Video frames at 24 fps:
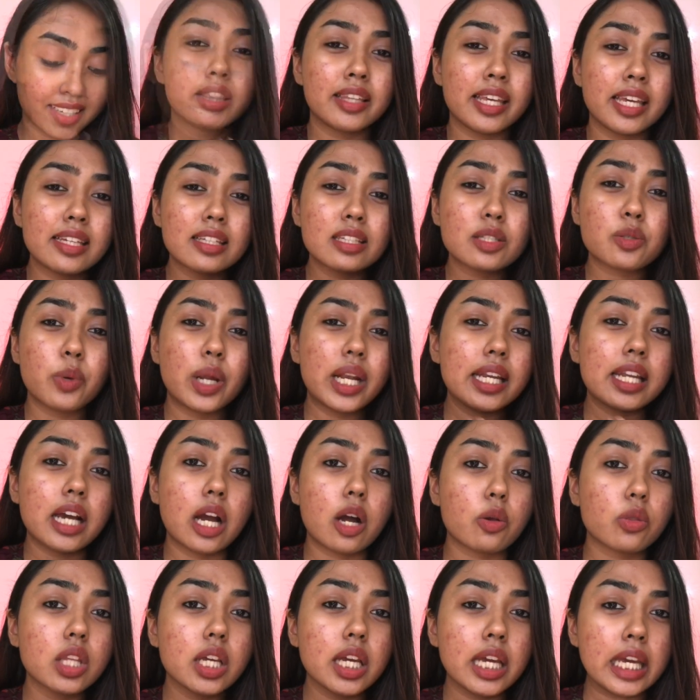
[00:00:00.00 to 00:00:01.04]
Things went
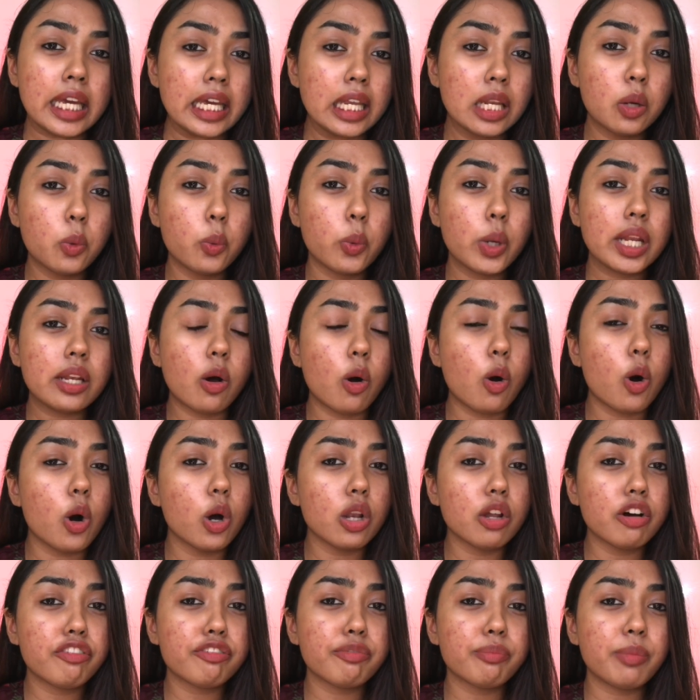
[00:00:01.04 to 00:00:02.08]
down the hill when
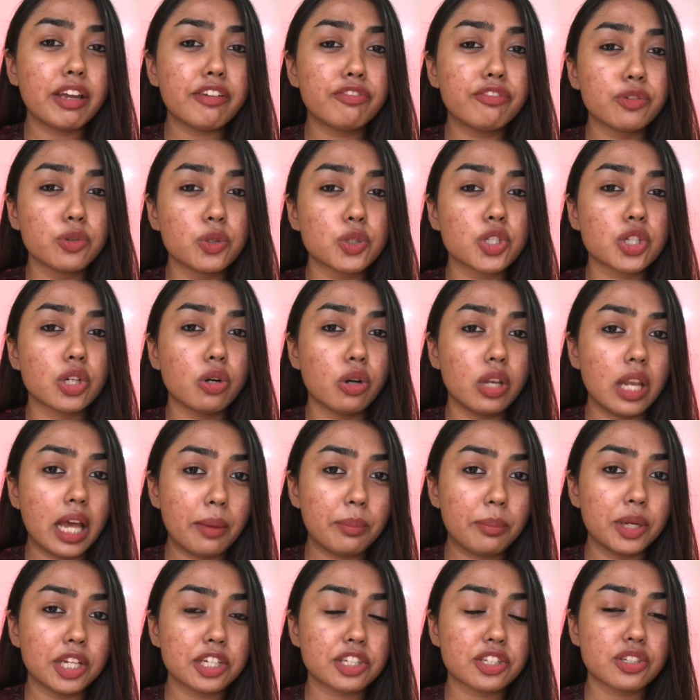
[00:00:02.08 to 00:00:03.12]
all of my future
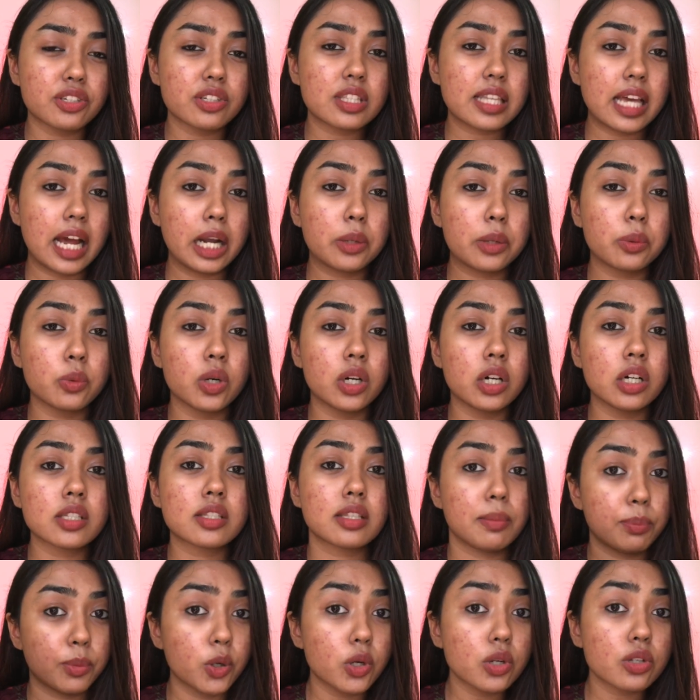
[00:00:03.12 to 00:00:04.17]
collaborations that were
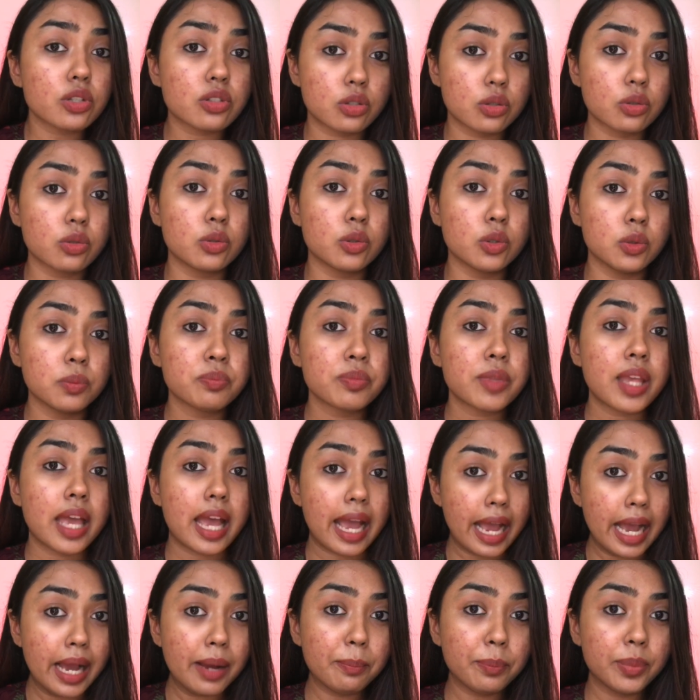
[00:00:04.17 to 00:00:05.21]
supposed to
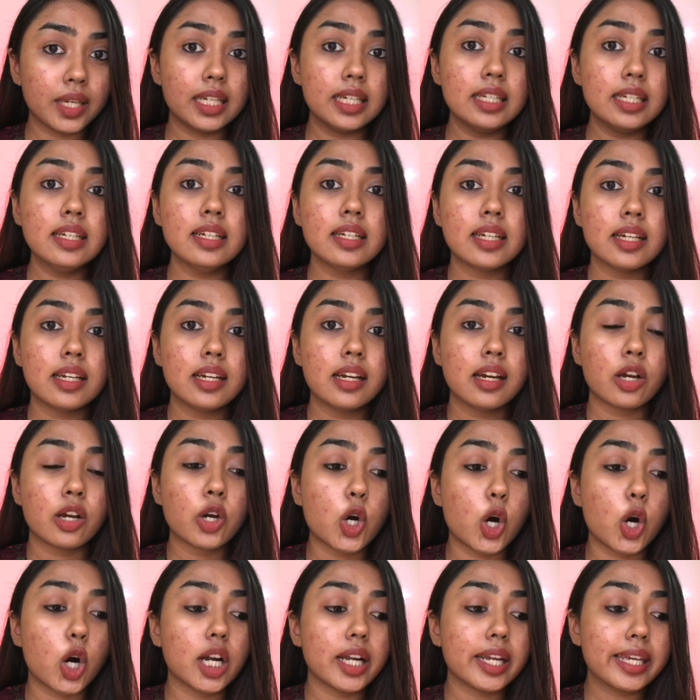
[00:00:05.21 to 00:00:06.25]
happen
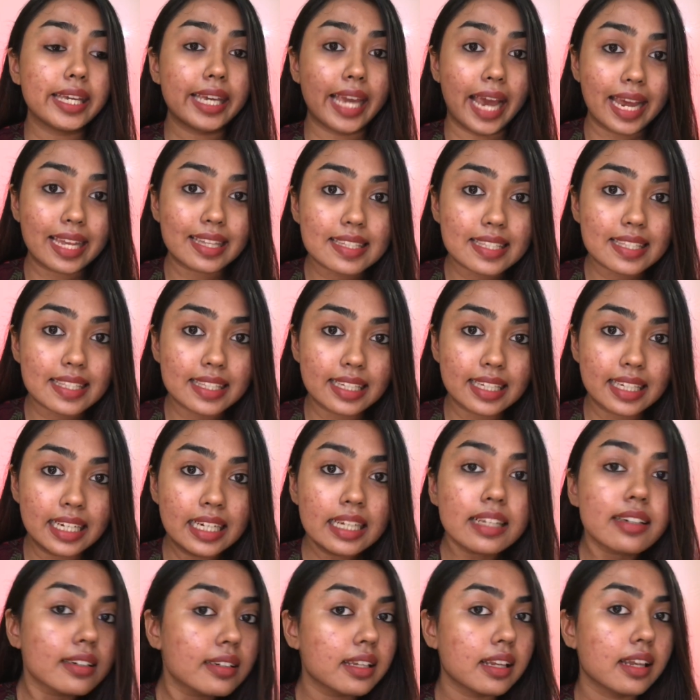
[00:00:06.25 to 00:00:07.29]
got
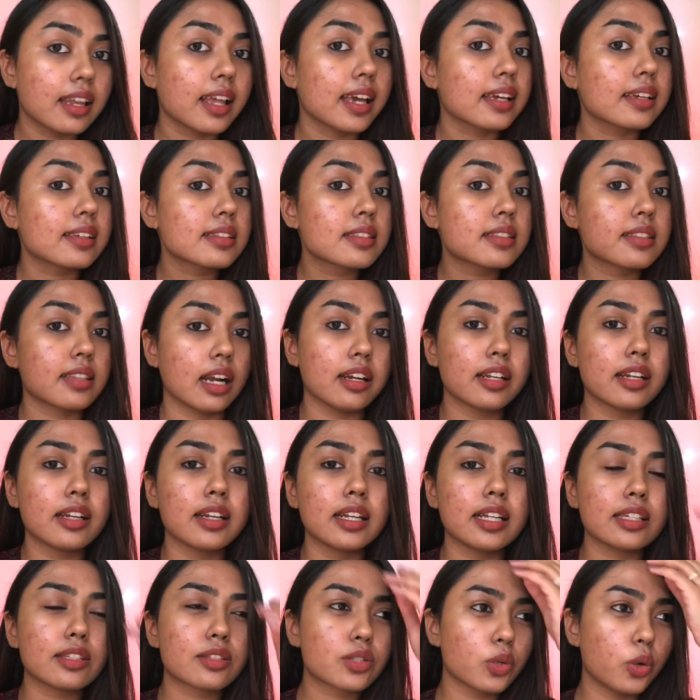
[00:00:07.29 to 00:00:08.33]
cancelled. Like
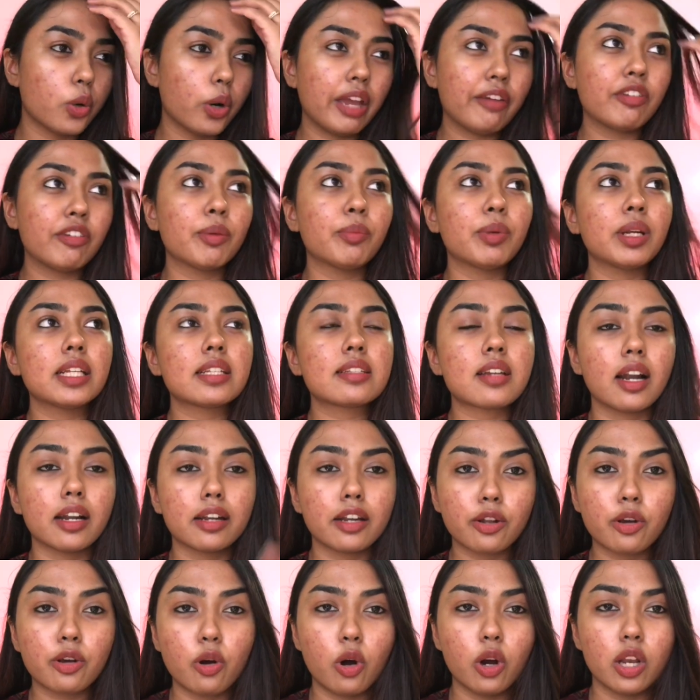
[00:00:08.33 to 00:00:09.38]
suddenly, so everybody
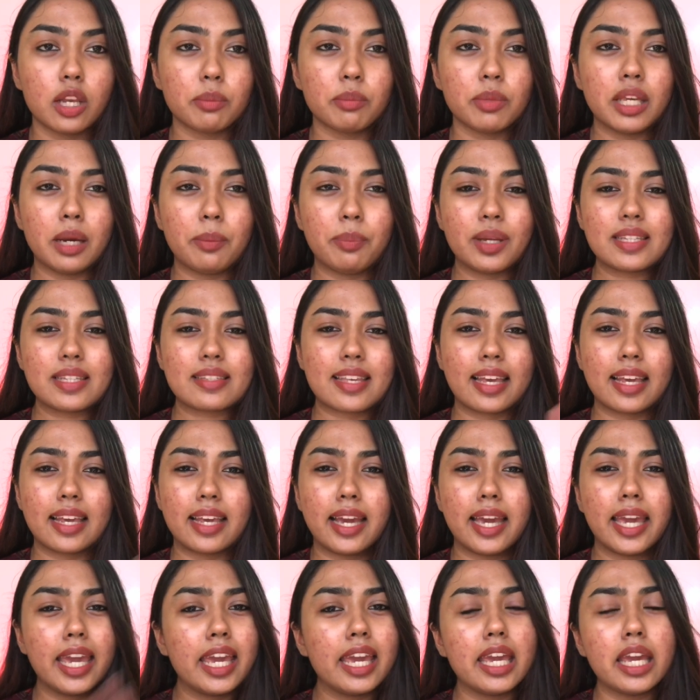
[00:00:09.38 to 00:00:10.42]
started calling me up and
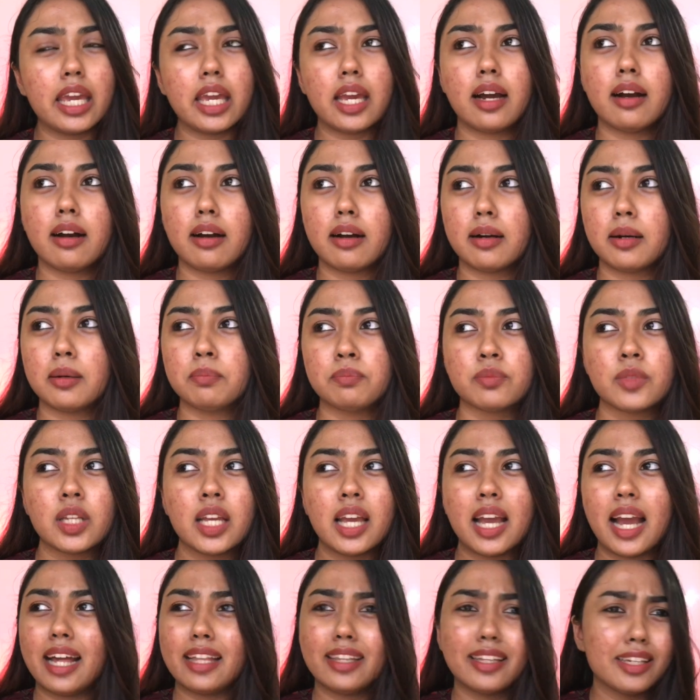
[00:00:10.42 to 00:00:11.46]
saying, hey,
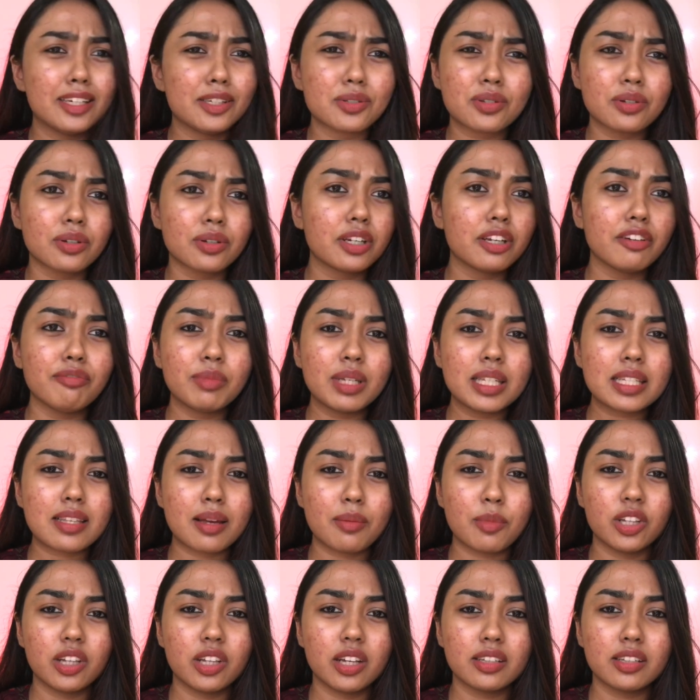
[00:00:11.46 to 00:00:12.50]
and they used to give me
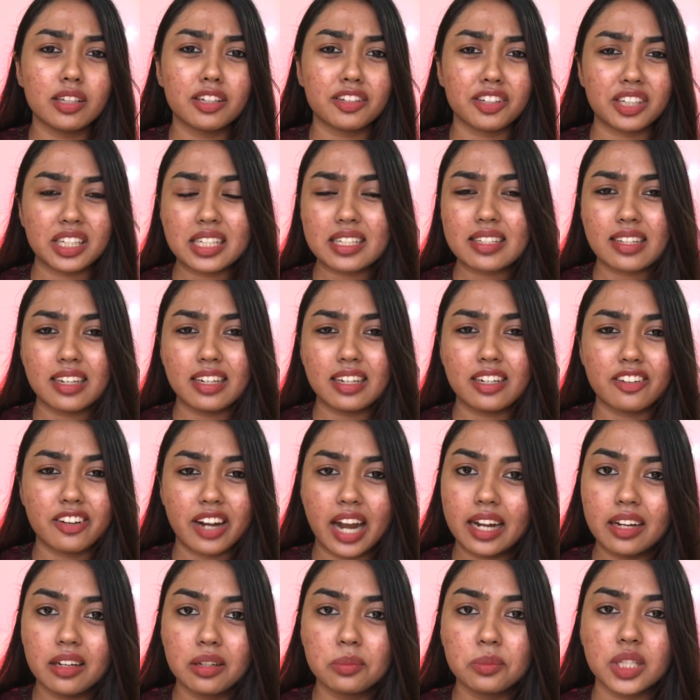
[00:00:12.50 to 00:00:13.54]
some other reason,
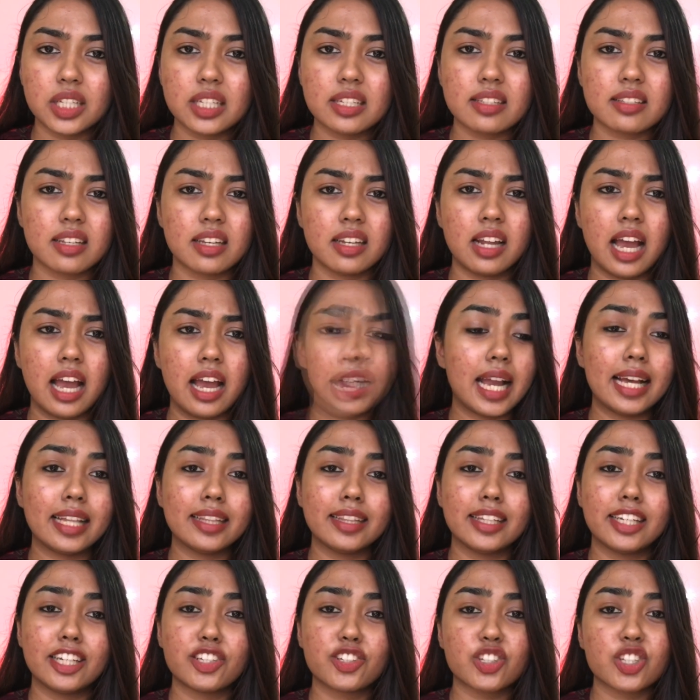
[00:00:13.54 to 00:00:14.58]
random reason,
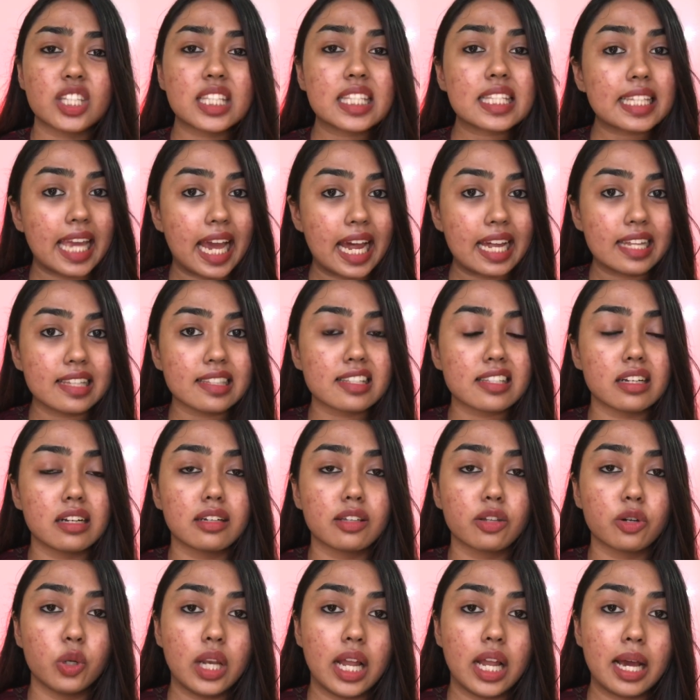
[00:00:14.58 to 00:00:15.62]
and they just
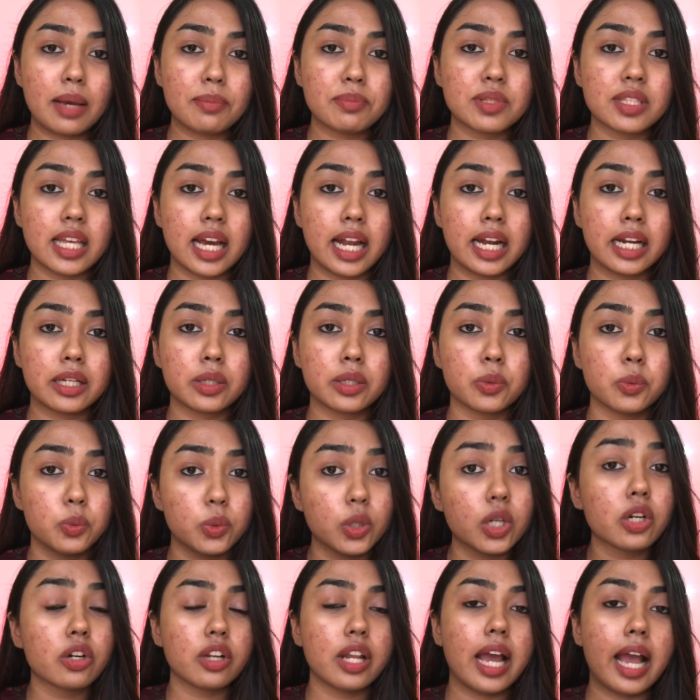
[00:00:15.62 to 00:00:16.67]
canceled the collabs that
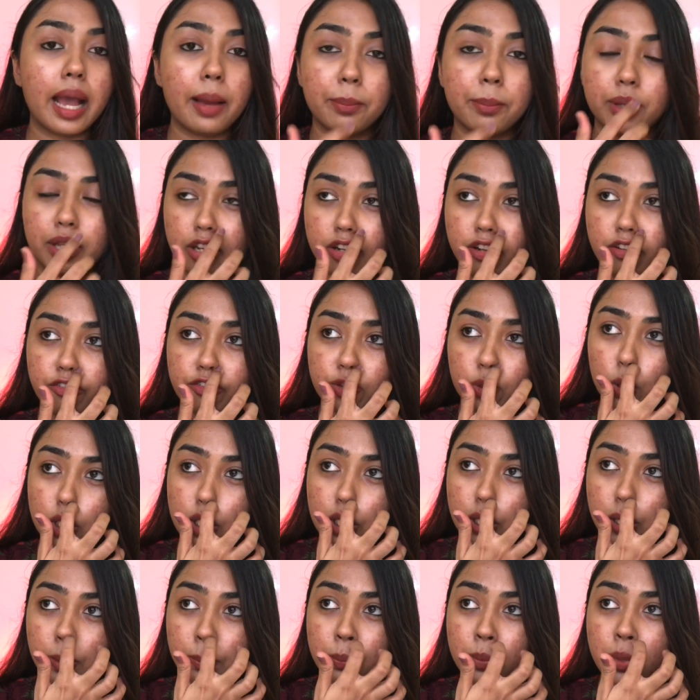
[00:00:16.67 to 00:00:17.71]
were gonna happen in
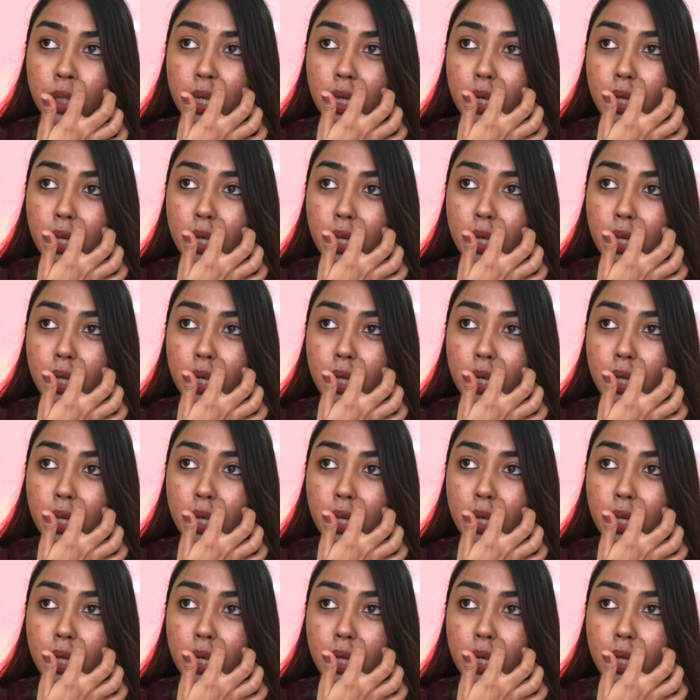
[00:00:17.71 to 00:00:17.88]
future.